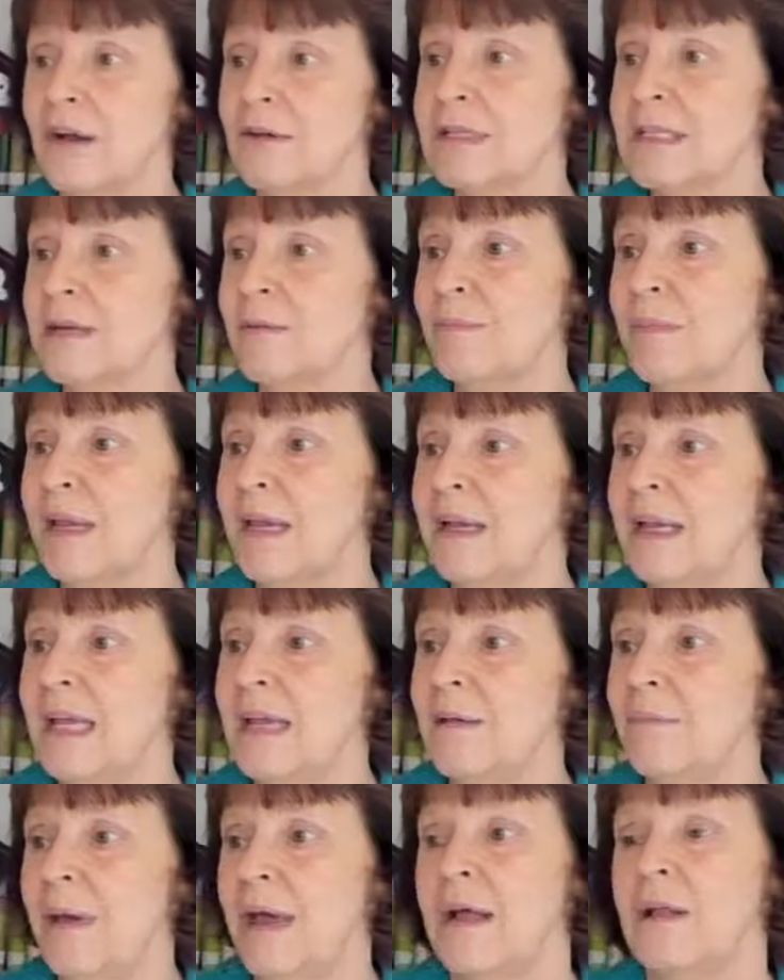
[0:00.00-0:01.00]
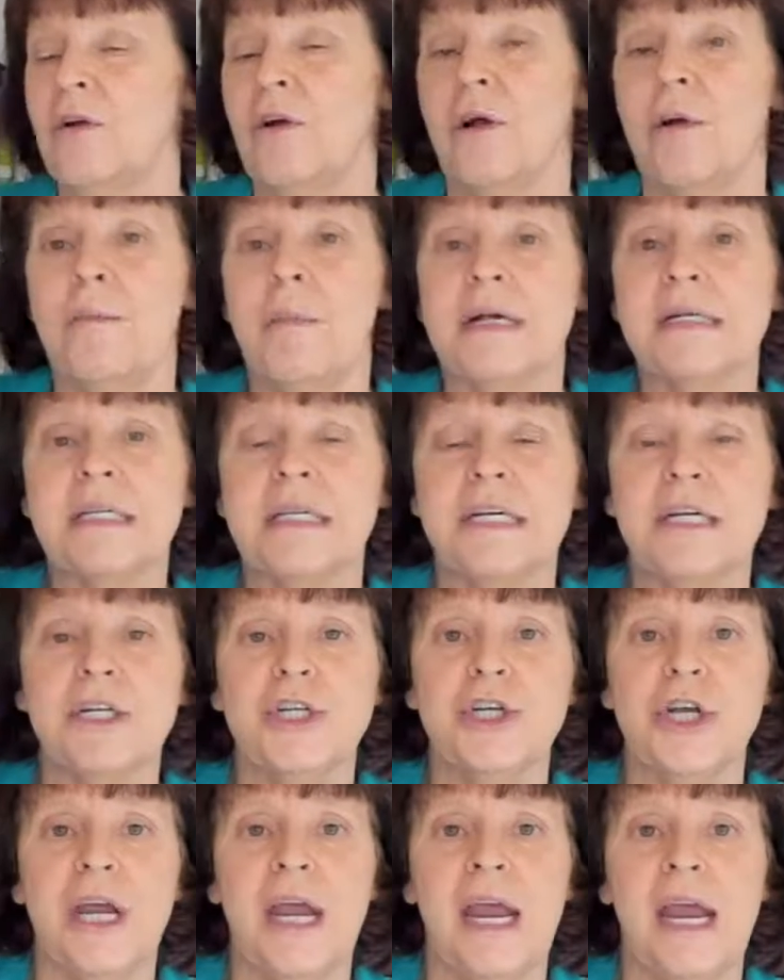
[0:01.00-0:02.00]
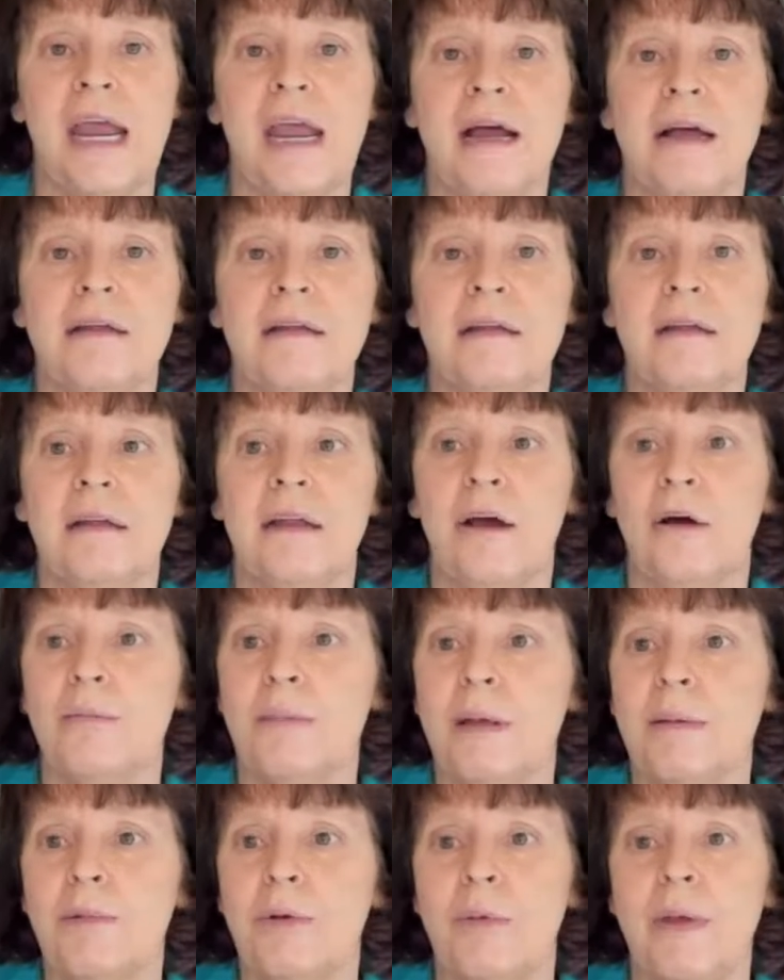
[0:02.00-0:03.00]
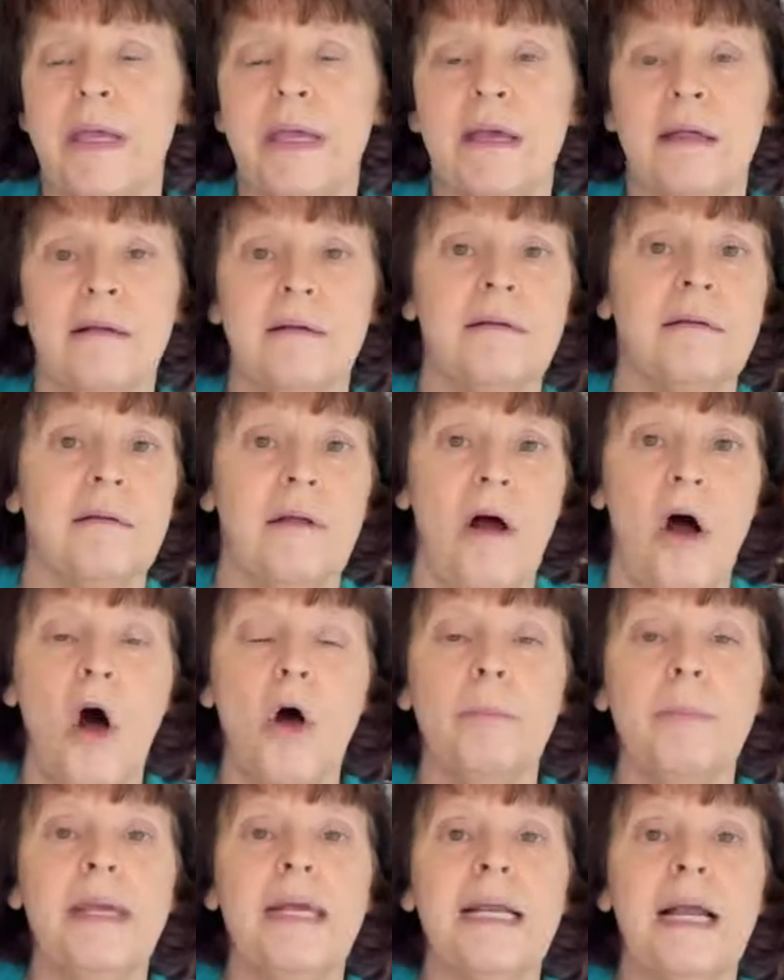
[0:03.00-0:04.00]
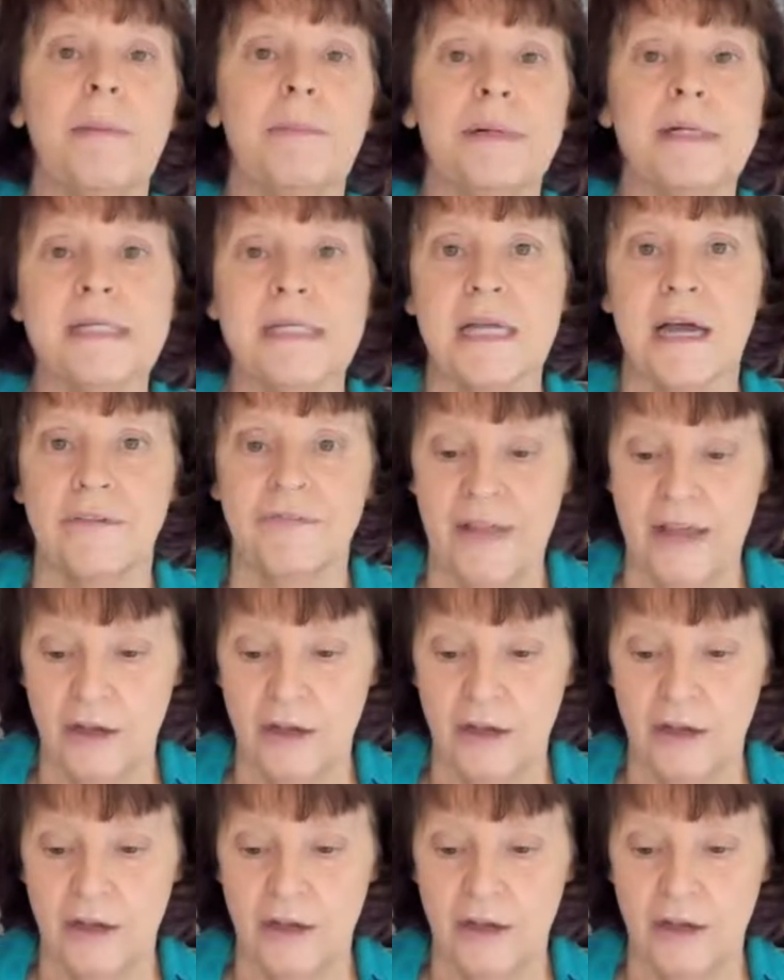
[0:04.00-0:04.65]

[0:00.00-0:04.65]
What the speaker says: send me an email or a message and, maybe we can all meet up and stuff.